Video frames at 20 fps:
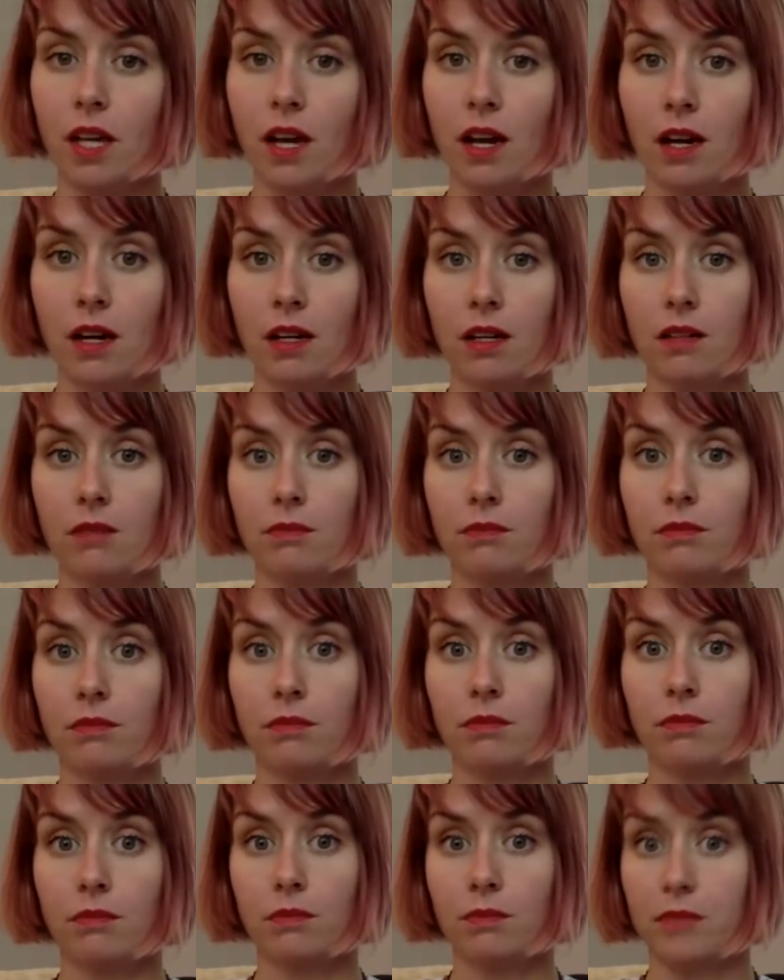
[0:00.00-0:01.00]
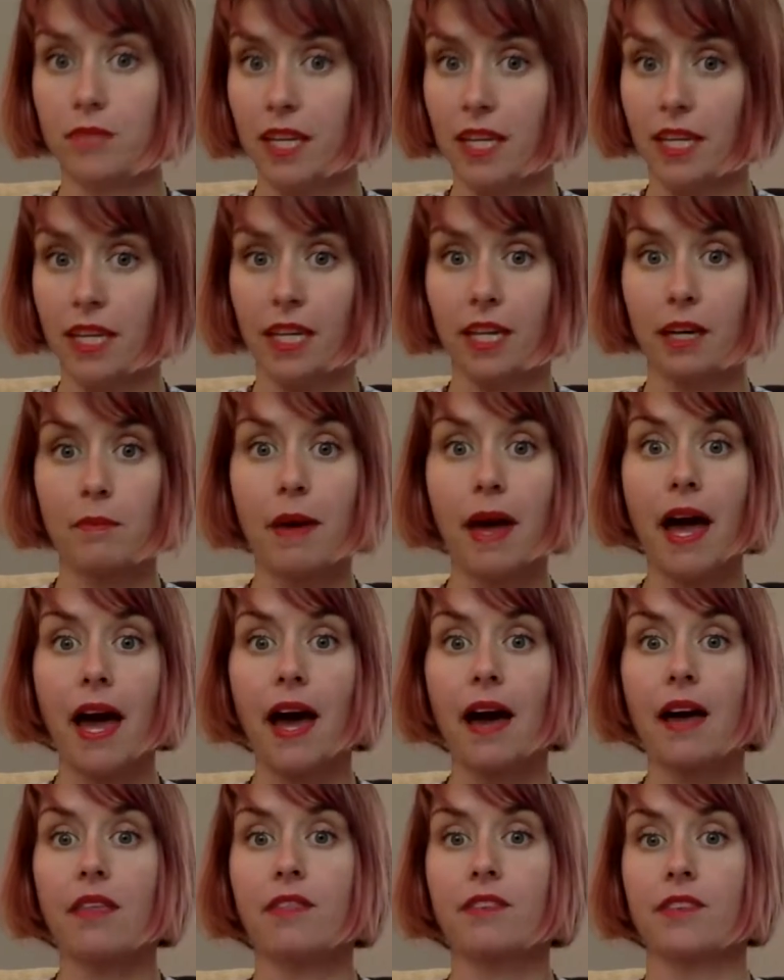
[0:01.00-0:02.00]
um, taking a
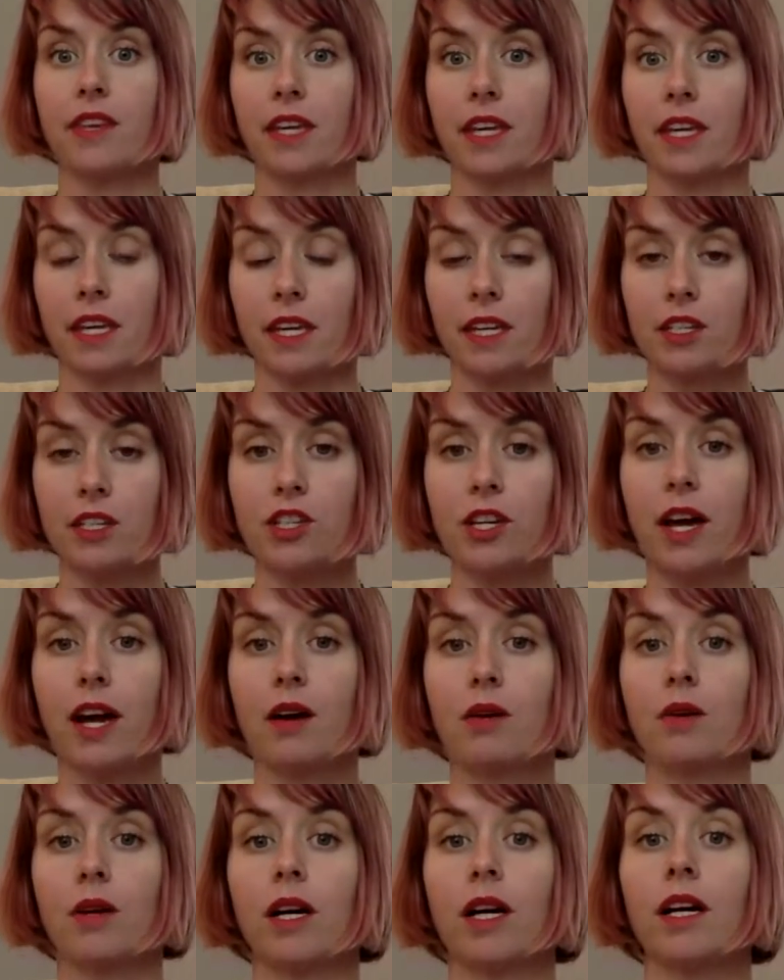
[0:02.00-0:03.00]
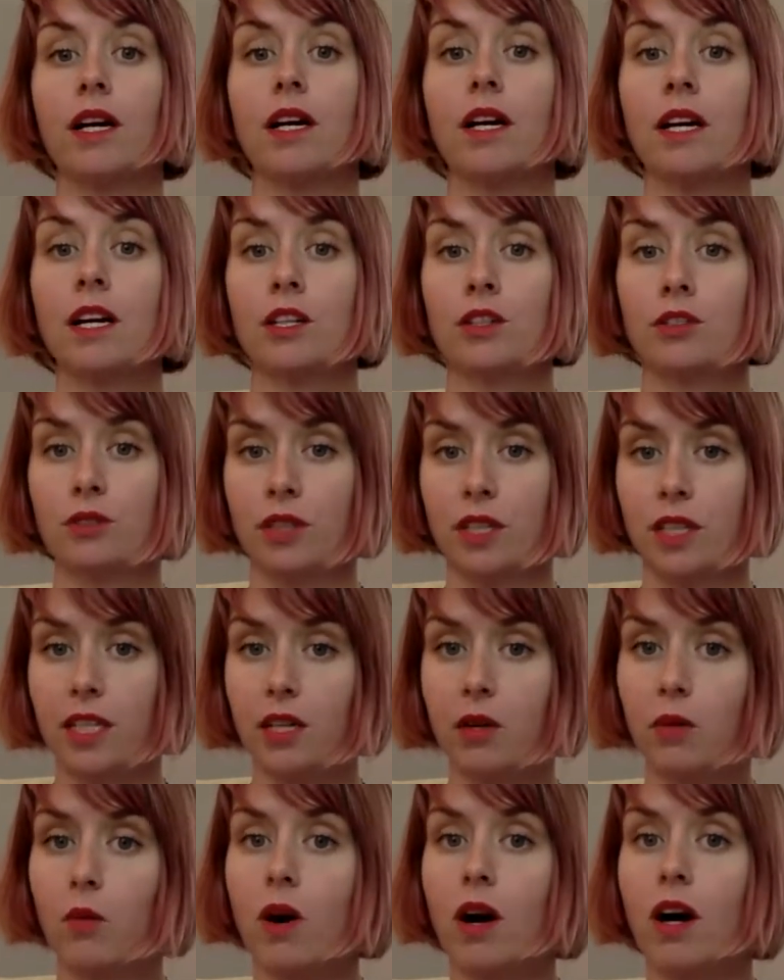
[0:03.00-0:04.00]
bath, taking a shower,
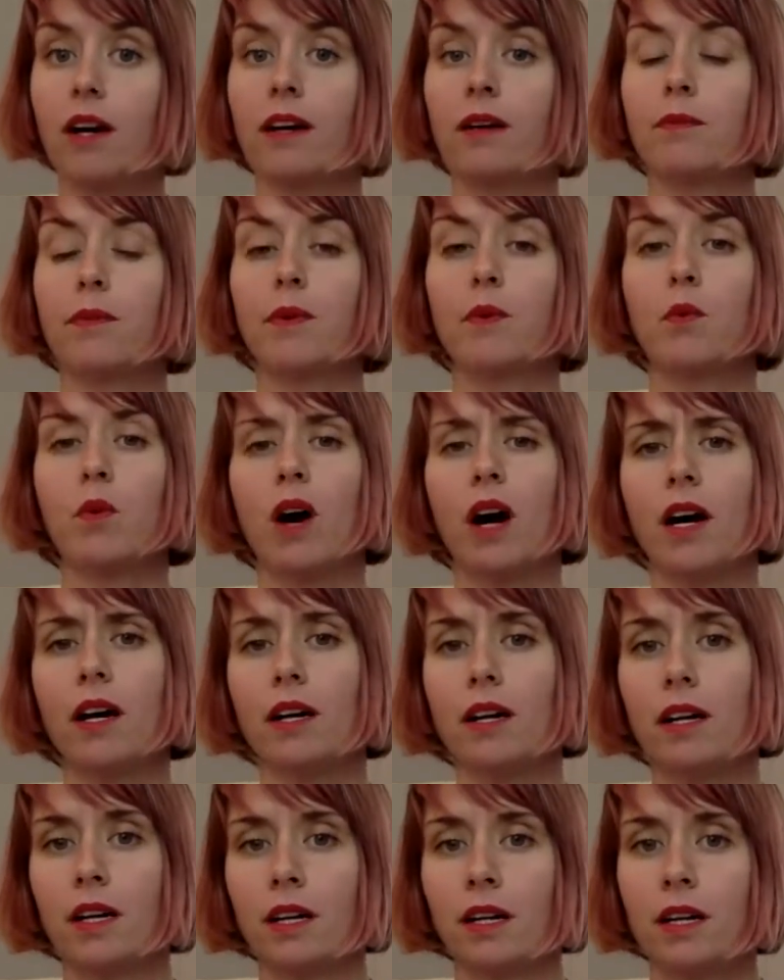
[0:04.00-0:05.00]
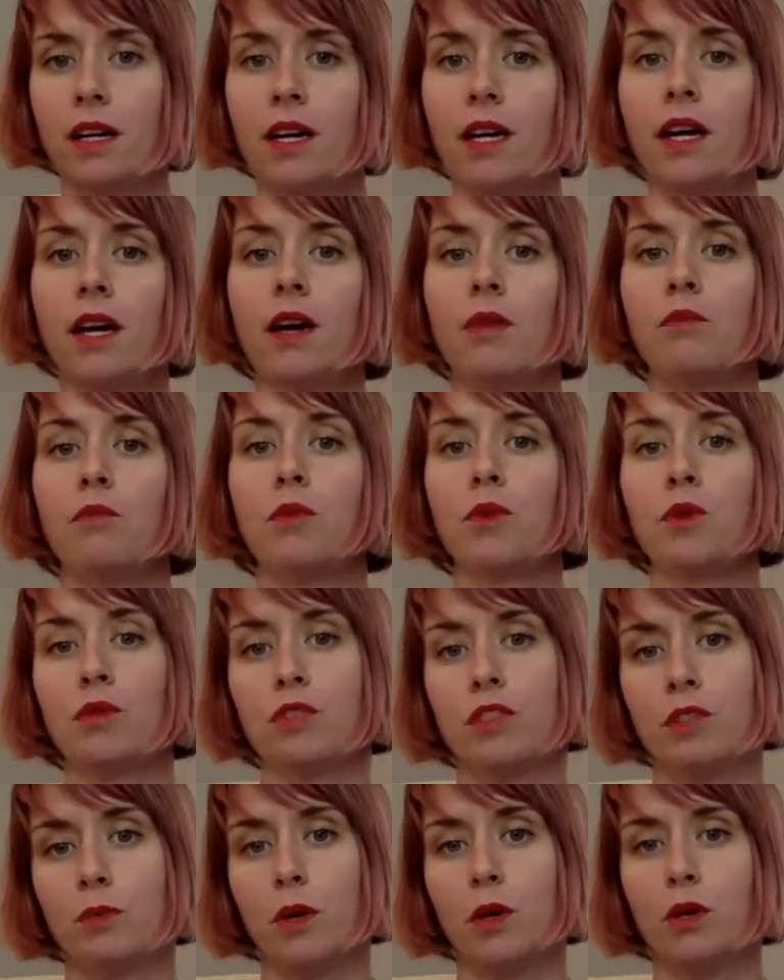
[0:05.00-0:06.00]
drinking water. But water
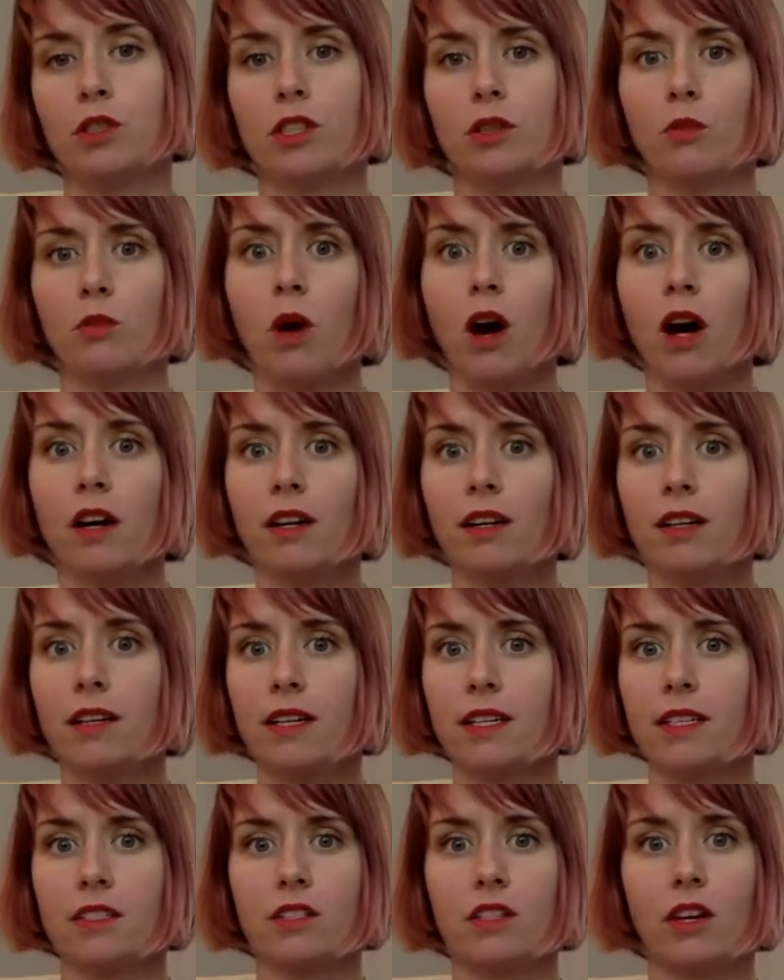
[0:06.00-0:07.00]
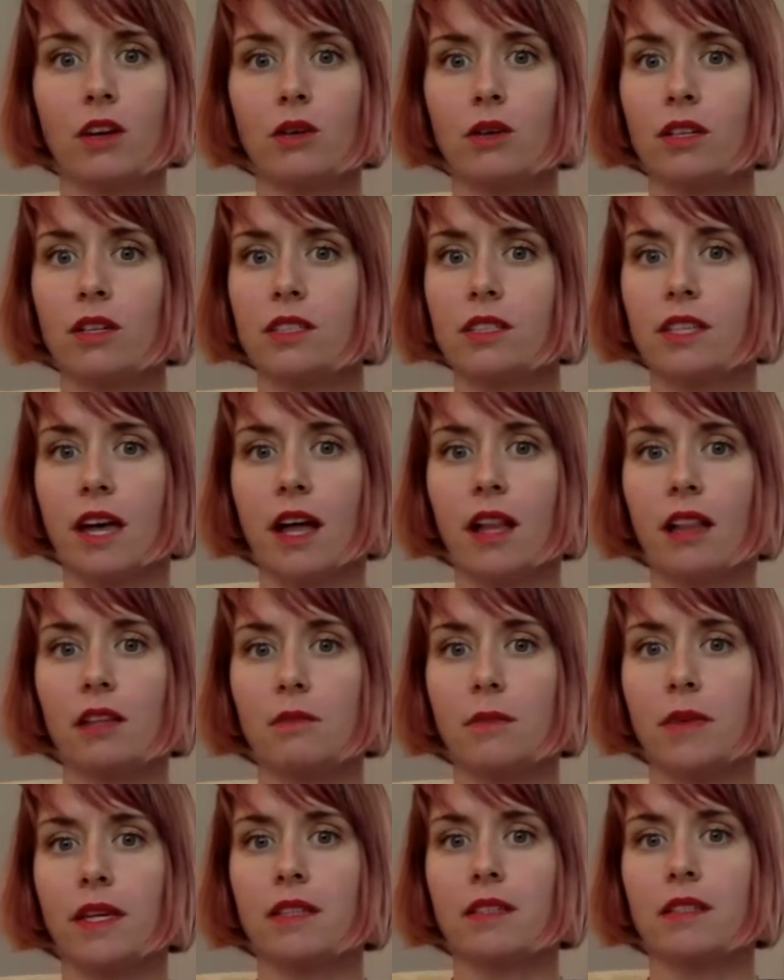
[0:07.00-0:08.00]
moves emotion. Water is known as the
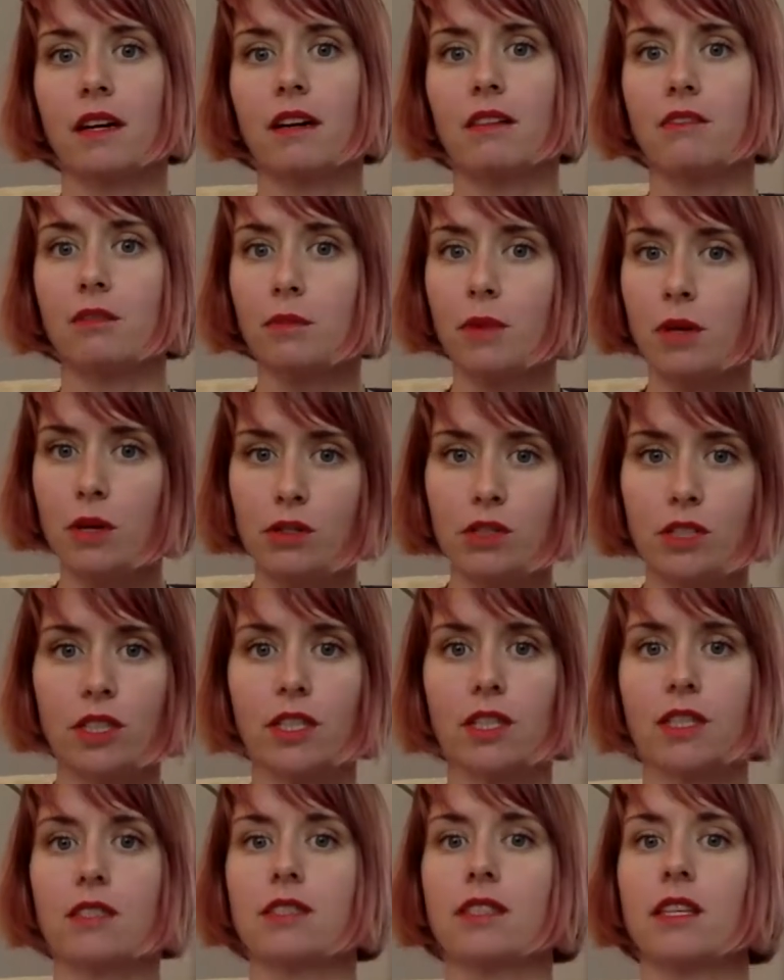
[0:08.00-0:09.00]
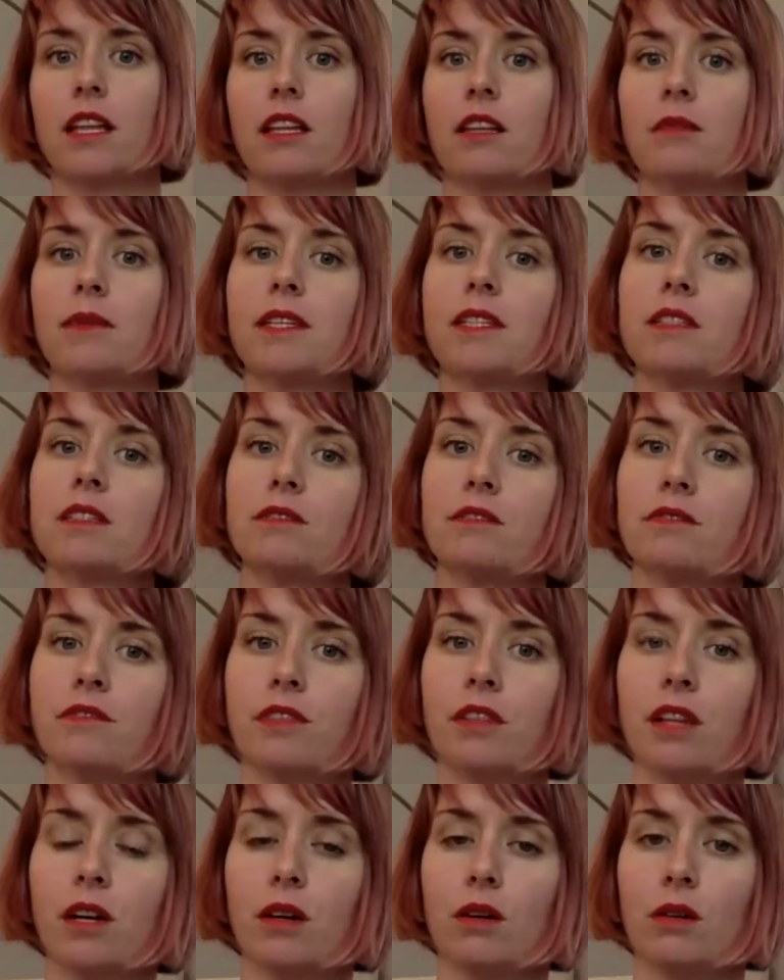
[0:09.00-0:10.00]
element of emotion, it's the element of
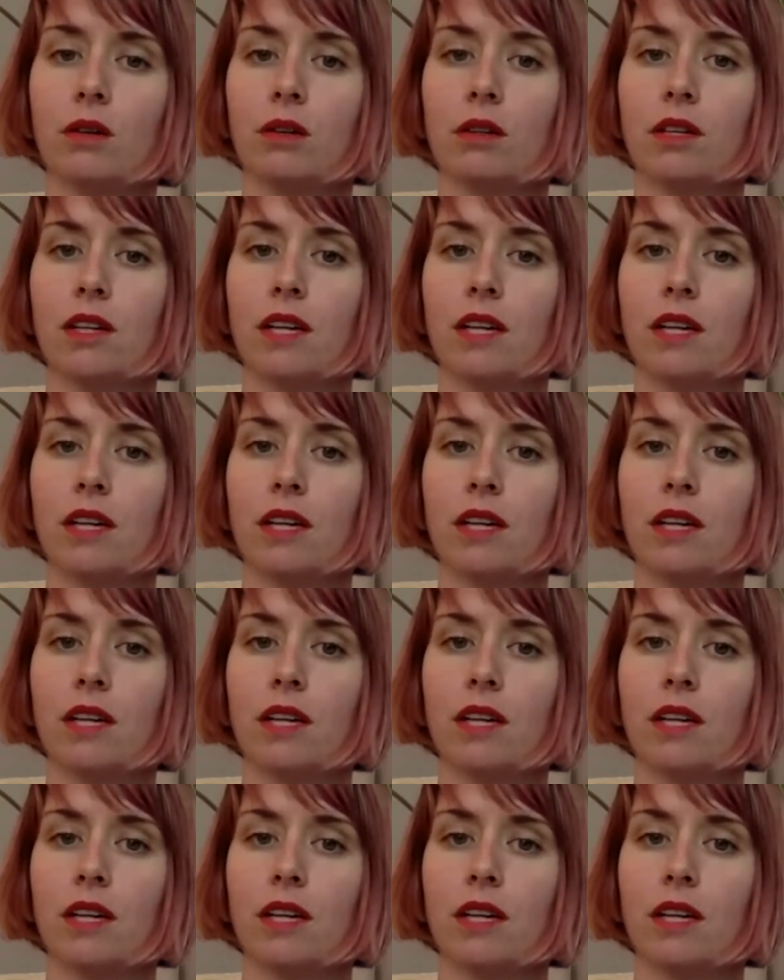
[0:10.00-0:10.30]
flow.